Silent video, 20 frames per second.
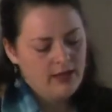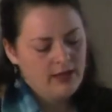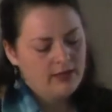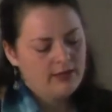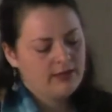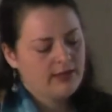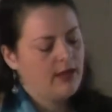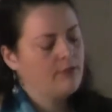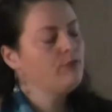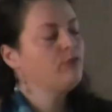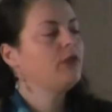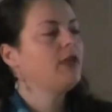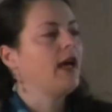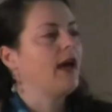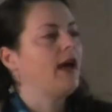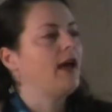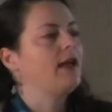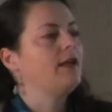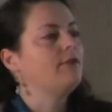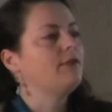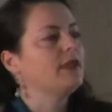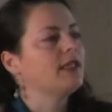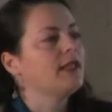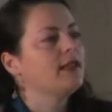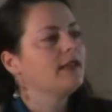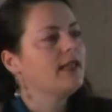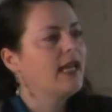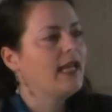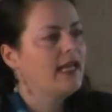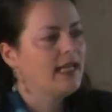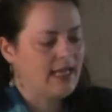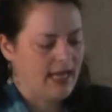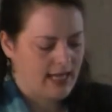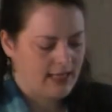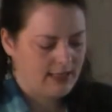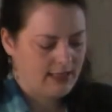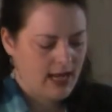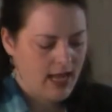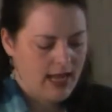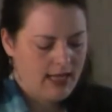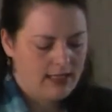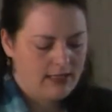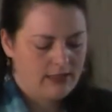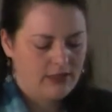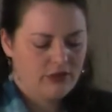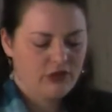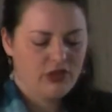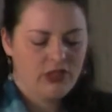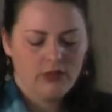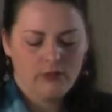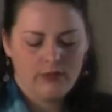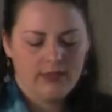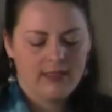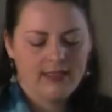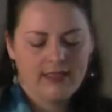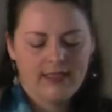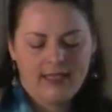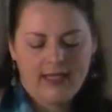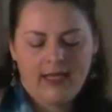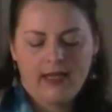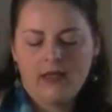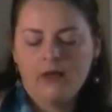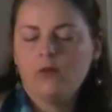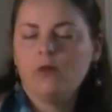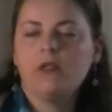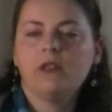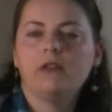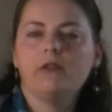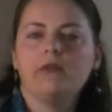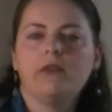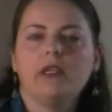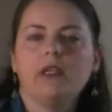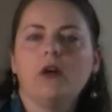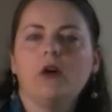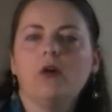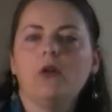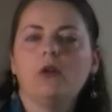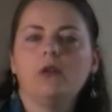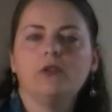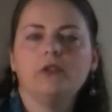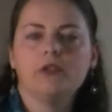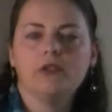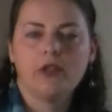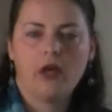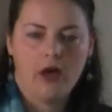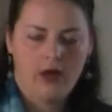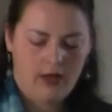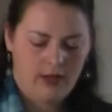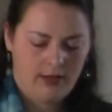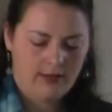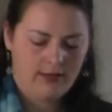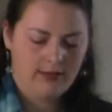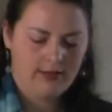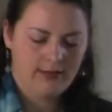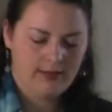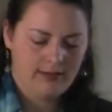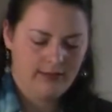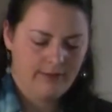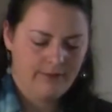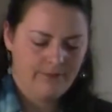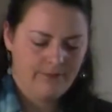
Sometimes, late at night, she would sing one of the old songs.